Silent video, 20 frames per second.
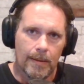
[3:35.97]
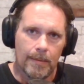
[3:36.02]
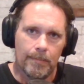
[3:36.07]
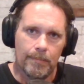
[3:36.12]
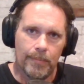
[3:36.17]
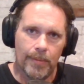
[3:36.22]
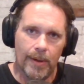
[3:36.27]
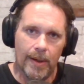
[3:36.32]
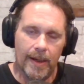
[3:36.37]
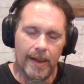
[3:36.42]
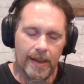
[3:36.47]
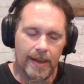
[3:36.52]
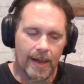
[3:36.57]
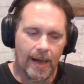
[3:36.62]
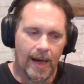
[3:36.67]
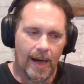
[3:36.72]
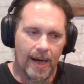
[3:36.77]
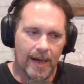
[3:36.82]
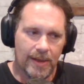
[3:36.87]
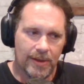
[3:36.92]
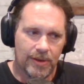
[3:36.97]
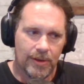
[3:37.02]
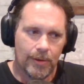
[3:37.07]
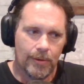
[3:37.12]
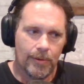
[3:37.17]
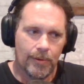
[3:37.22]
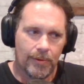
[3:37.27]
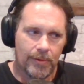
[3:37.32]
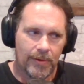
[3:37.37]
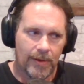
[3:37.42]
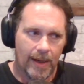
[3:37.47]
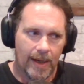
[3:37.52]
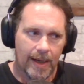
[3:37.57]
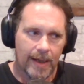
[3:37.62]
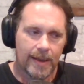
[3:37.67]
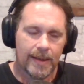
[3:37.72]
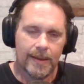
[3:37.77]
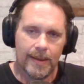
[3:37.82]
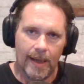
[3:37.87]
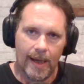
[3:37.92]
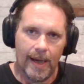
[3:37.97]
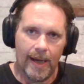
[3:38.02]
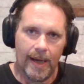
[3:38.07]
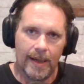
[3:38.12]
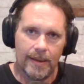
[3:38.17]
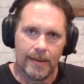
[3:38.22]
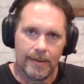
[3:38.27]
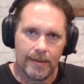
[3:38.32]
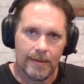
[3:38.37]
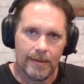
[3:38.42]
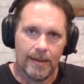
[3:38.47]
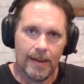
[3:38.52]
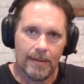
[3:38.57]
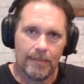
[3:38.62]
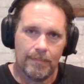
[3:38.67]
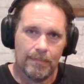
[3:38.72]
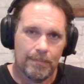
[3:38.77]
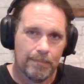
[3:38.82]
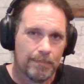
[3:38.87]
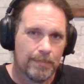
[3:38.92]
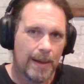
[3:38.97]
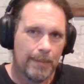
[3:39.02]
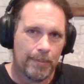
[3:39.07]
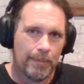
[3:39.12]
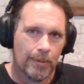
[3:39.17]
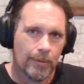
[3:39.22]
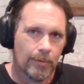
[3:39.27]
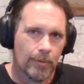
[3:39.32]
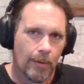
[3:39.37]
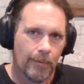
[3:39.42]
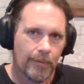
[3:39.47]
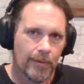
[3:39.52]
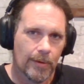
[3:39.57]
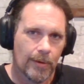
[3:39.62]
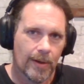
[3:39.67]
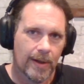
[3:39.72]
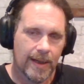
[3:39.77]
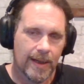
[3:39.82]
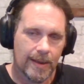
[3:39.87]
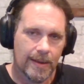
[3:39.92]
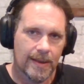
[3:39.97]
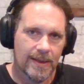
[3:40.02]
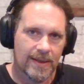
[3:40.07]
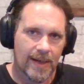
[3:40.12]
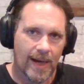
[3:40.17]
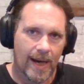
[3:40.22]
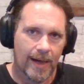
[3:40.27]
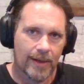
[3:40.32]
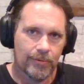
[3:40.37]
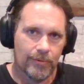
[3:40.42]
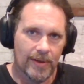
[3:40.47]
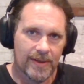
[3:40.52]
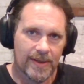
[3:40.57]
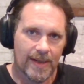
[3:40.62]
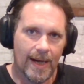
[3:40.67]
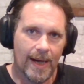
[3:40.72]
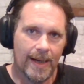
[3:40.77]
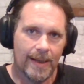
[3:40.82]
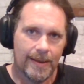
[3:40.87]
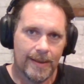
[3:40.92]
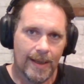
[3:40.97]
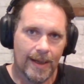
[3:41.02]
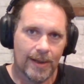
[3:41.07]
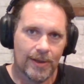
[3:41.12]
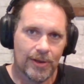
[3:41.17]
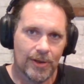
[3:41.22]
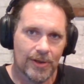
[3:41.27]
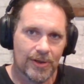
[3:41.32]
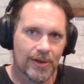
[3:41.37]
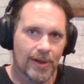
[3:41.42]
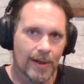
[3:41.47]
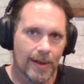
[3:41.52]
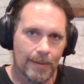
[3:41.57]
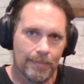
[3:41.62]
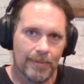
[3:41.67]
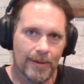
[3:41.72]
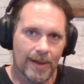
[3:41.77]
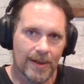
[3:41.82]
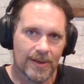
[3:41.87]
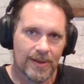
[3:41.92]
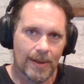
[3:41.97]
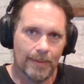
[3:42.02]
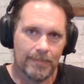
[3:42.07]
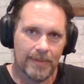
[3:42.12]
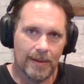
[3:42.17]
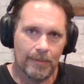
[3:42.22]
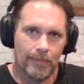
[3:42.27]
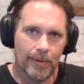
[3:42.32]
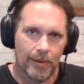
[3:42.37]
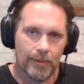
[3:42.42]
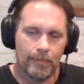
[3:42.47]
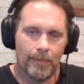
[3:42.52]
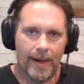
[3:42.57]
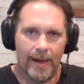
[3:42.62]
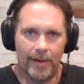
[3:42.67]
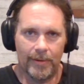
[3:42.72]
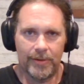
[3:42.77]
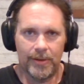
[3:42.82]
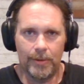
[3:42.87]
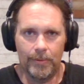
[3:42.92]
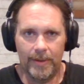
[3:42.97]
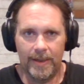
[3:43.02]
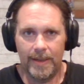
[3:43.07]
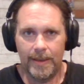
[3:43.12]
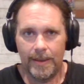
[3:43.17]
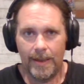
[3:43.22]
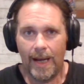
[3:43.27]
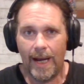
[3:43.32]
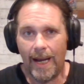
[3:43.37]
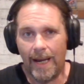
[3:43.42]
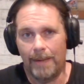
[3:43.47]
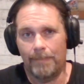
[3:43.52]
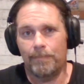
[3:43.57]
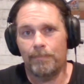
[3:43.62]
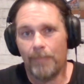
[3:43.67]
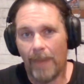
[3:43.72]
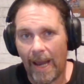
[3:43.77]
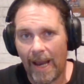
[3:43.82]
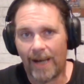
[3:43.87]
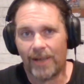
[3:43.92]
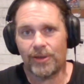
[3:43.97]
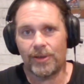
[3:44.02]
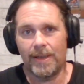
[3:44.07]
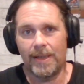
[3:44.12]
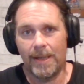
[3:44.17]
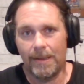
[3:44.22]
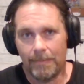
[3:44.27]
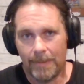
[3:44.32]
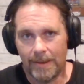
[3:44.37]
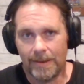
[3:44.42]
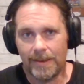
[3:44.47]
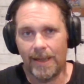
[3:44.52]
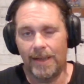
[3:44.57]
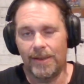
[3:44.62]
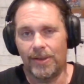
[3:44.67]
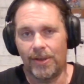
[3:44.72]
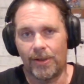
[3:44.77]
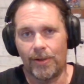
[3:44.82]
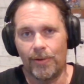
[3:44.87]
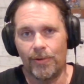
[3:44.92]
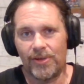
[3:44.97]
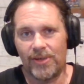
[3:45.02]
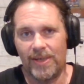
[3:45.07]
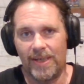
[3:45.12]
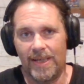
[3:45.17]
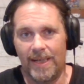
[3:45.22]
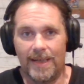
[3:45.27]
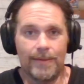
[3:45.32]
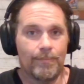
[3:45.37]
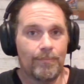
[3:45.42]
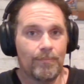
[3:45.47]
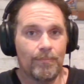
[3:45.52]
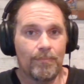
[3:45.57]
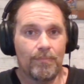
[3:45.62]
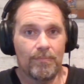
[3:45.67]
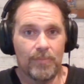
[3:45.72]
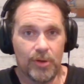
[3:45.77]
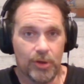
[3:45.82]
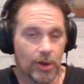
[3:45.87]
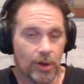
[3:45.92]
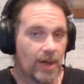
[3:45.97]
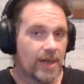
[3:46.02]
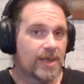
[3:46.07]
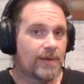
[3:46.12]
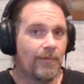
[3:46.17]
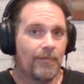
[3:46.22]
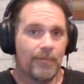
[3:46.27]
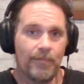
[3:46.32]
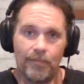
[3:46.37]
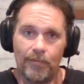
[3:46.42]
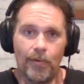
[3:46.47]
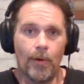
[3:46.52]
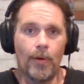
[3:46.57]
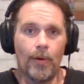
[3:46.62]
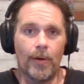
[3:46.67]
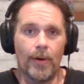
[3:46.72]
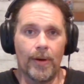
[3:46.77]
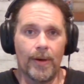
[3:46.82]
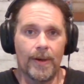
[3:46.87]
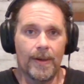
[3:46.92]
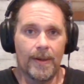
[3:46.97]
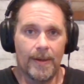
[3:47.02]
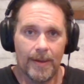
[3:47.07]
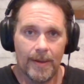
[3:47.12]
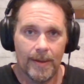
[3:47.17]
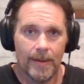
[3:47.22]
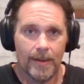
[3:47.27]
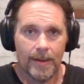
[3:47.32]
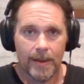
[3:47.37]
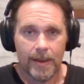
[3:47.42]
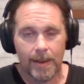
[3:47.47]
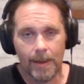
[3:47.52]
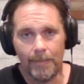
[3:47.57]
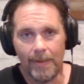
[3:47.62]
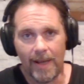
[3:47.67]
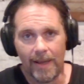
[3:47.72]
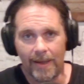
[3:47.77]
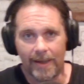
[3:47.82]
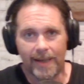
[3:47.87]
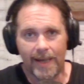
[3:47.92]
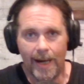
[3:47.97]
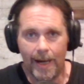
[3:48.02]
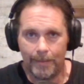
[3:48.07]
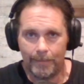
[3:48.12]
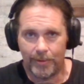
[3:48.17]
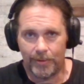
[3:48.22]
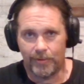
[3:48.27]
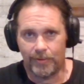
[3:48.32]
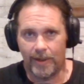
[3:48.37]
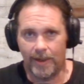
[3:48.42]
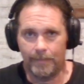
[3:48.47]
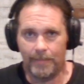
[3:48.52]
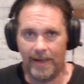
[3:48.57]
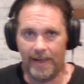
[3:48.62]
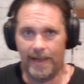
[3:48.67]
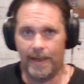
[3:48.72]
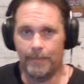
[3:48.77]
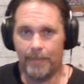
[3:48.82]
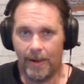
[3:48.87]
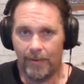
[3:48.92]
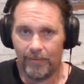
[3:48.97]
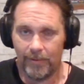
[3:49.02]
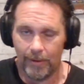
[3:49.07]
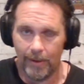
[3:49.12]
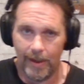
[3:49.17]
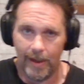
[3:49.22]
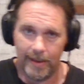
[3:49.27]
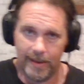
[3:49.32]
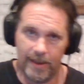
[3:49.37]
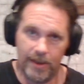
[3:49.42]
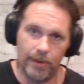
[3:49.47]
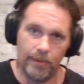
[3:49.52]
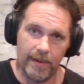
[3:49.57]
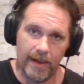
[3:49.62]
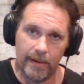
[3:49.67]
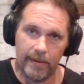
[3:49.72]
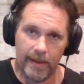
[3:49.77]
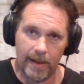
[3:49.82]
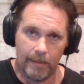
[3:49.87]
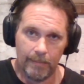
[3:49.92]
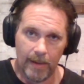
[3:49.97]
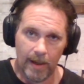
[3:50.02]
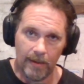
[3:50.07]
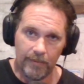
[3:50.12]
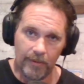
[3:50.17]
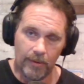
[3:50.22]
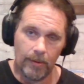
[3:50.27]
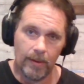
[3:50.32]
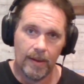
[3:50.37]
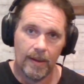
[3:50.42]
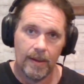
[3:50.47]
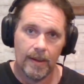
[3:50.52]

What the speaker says: But I do think that people are overlooking this actress. I think she's going to bring something worthwhile to it. I actually intend to go see it just for Kamala Khan portrayed by Iman Vellani. You hear that, Marvel?